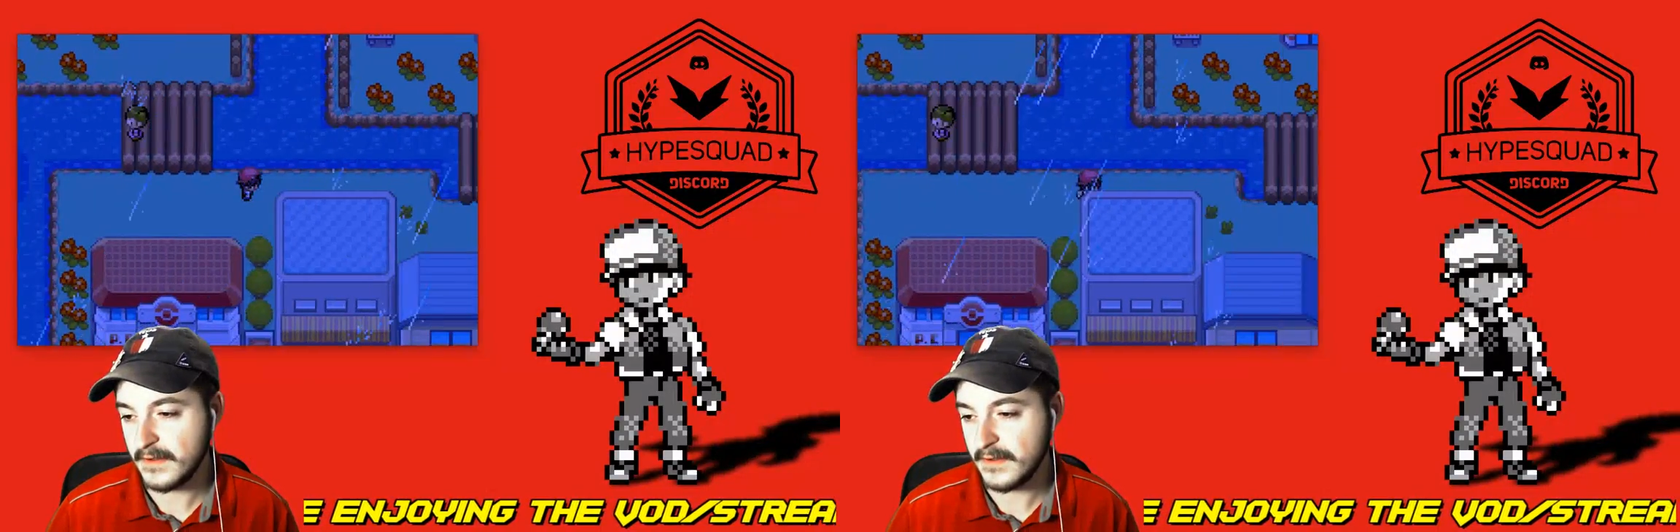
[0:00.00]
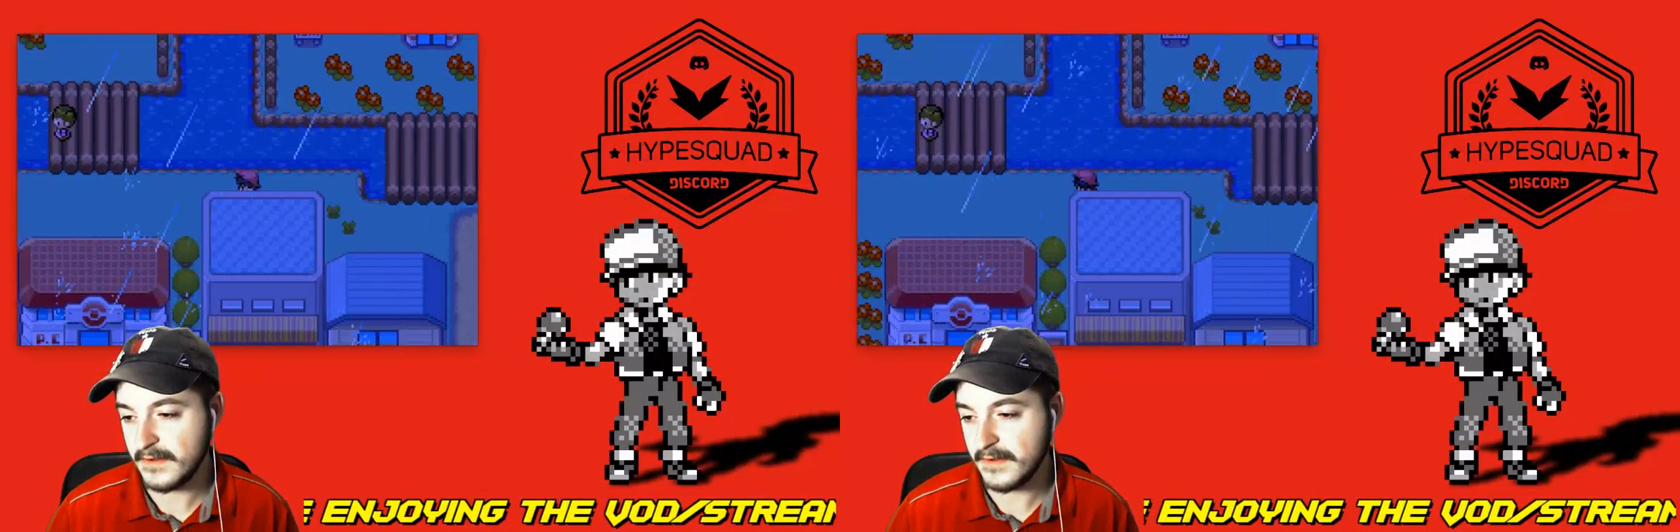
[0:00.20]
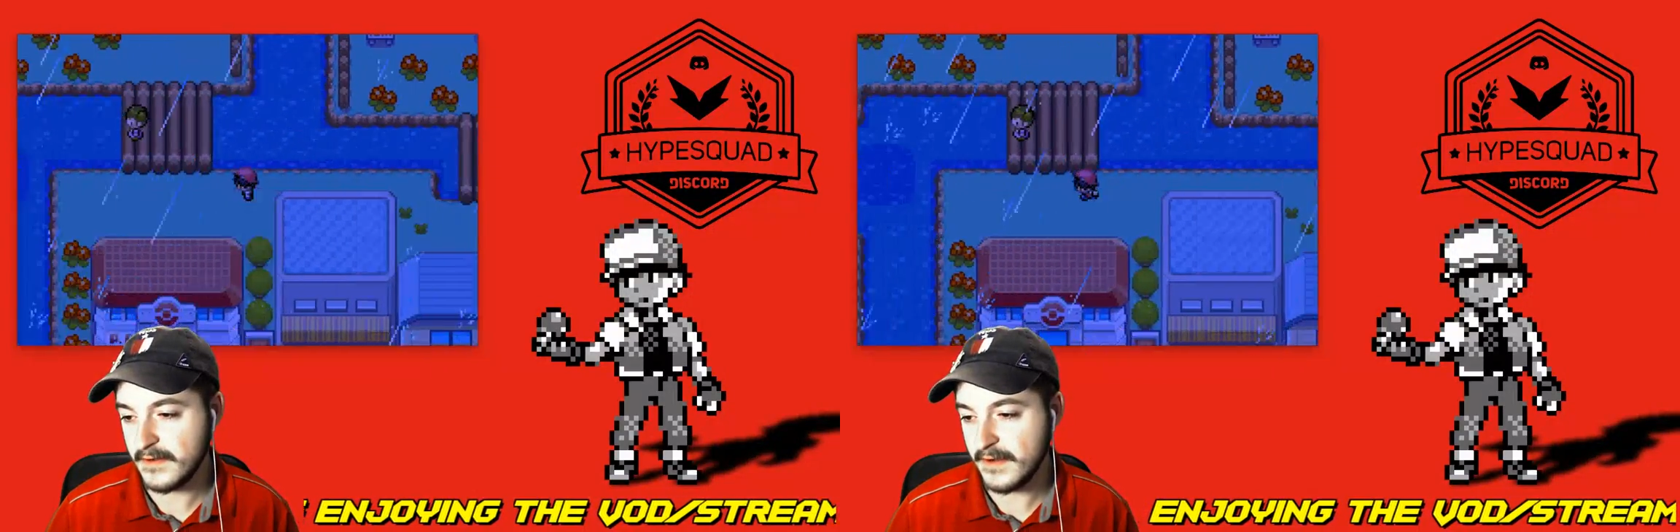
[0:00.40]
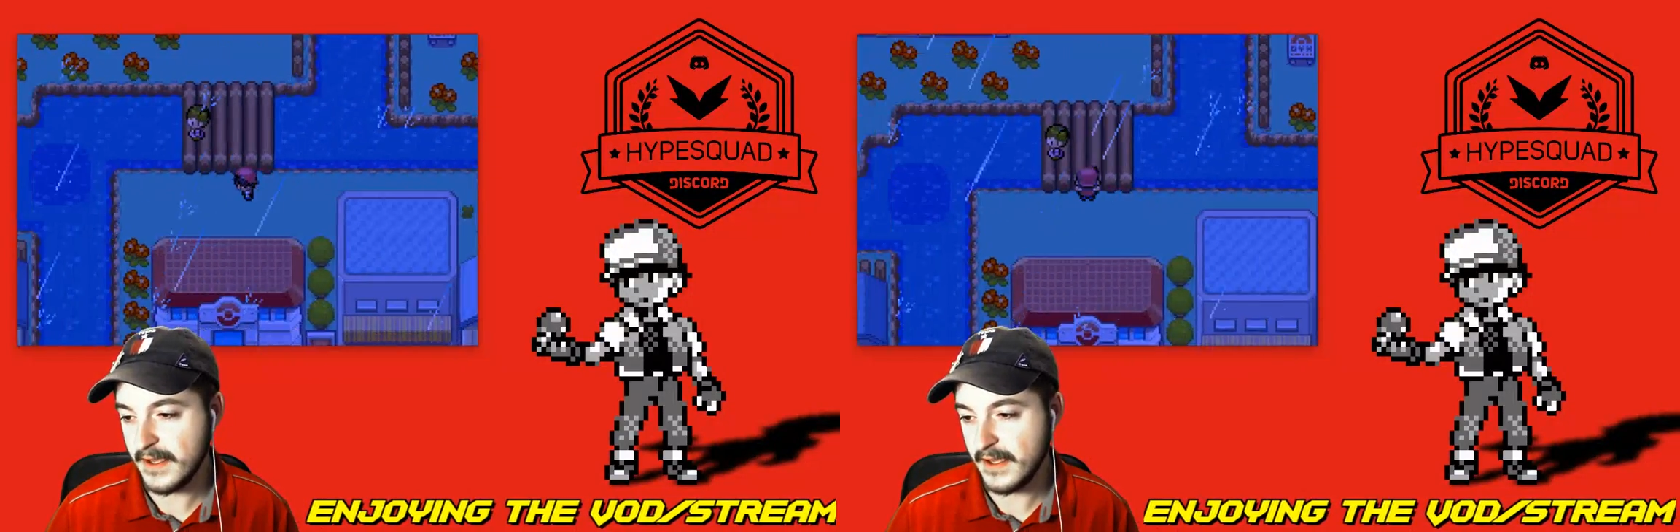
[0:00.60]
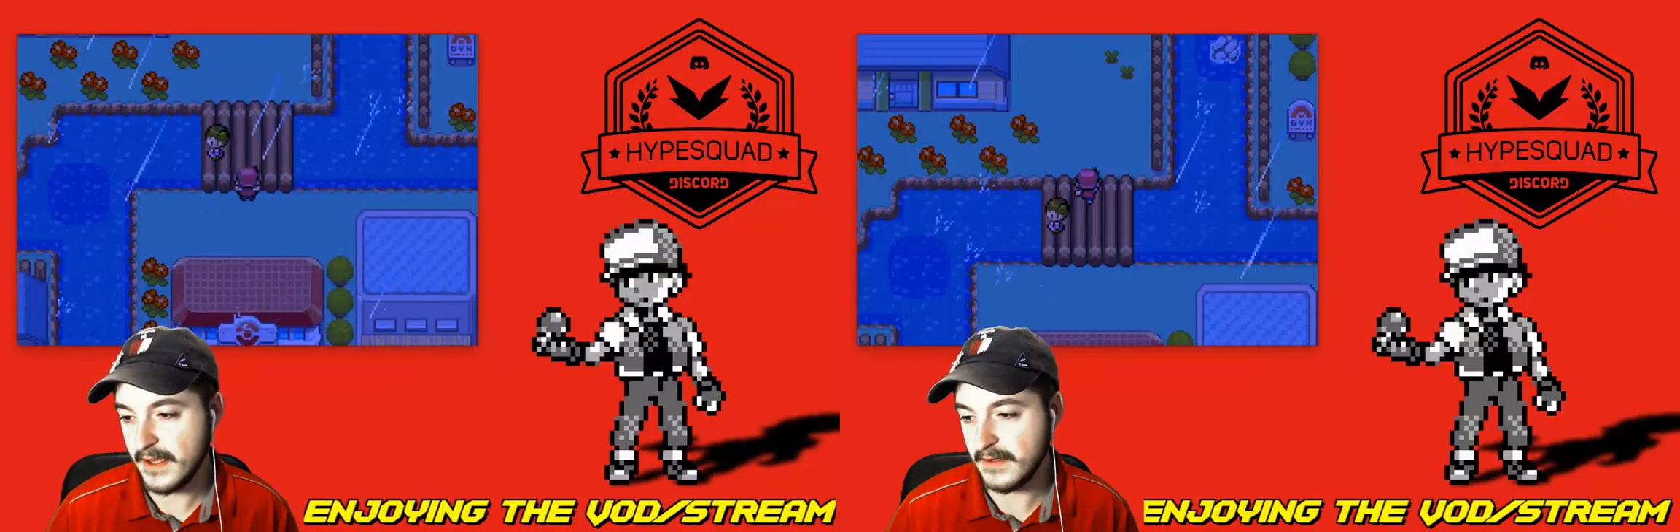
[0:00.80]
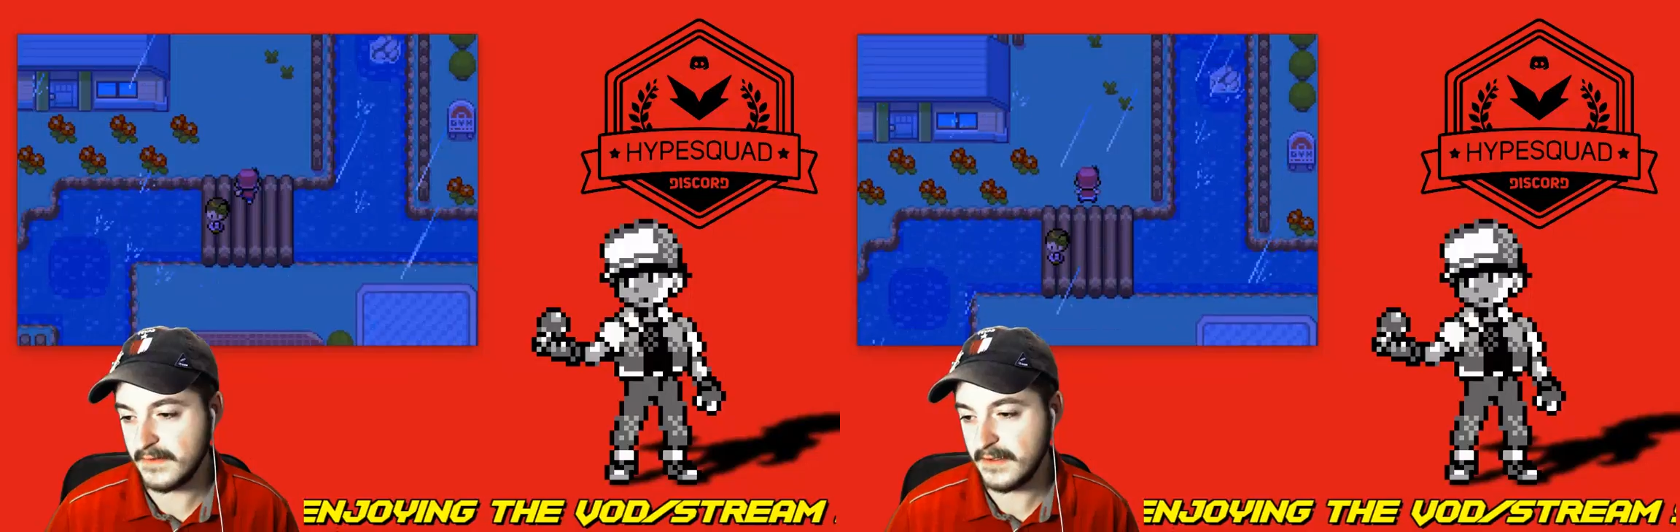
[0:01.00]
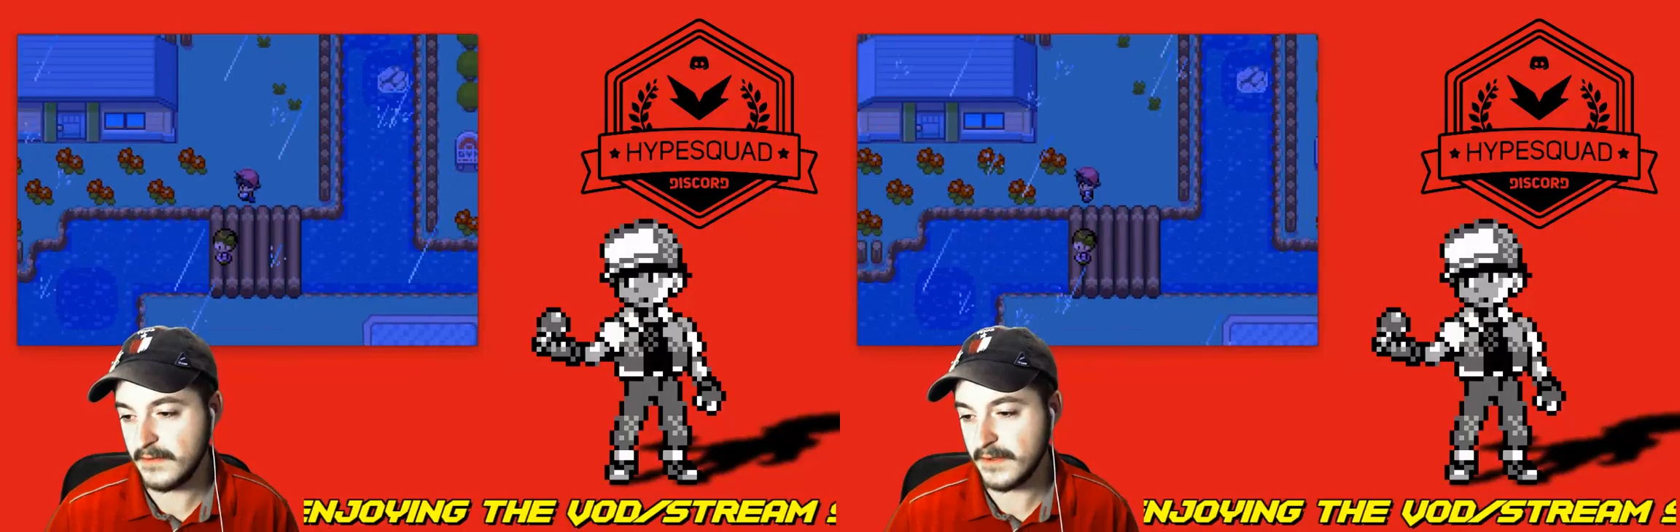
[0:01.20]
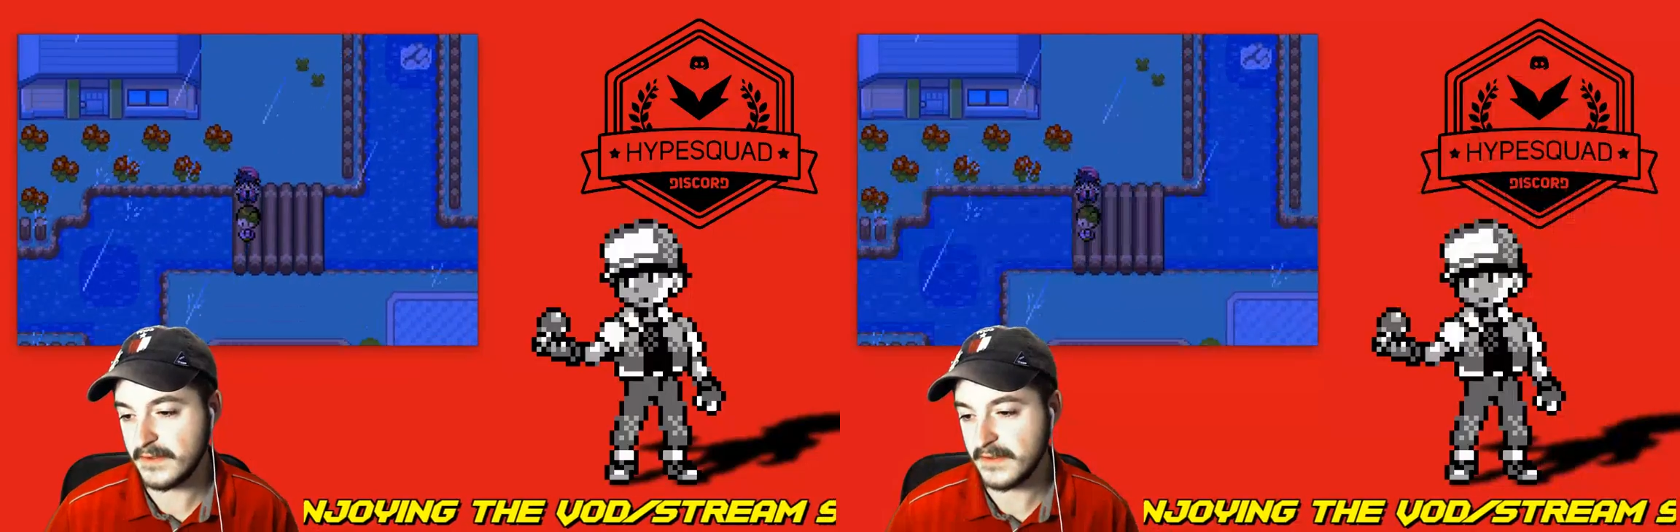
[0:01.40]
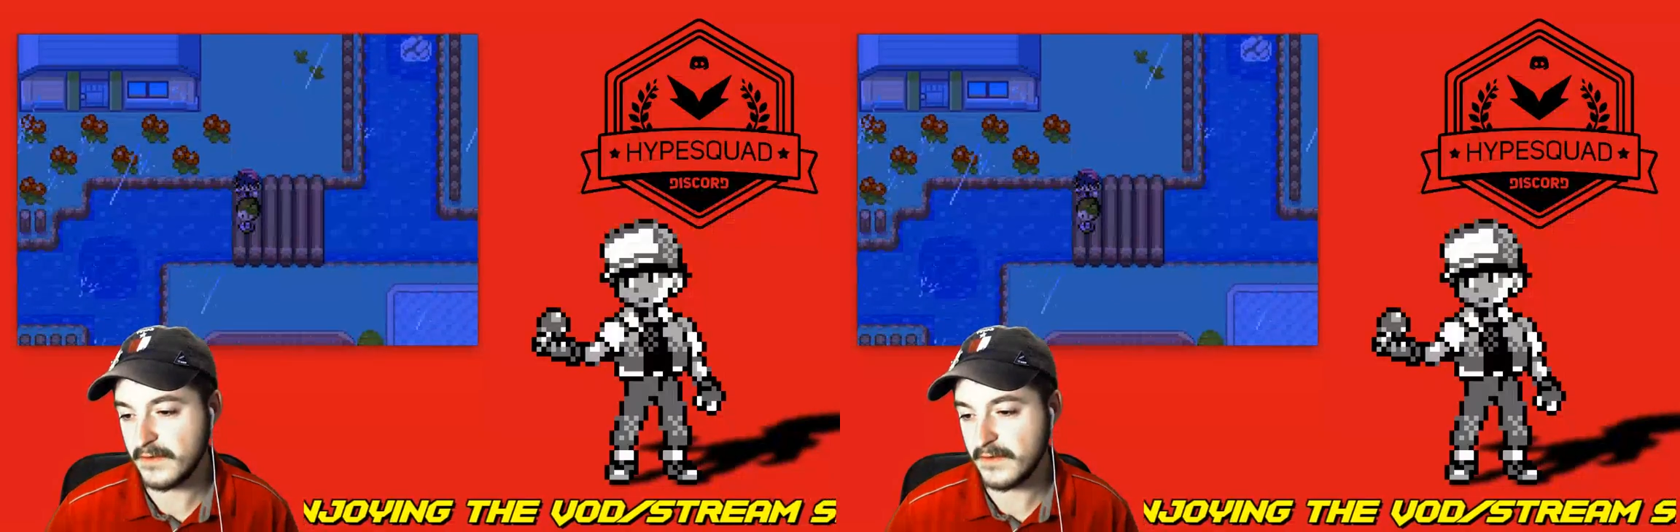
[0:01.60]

Let's go ahead and see what's going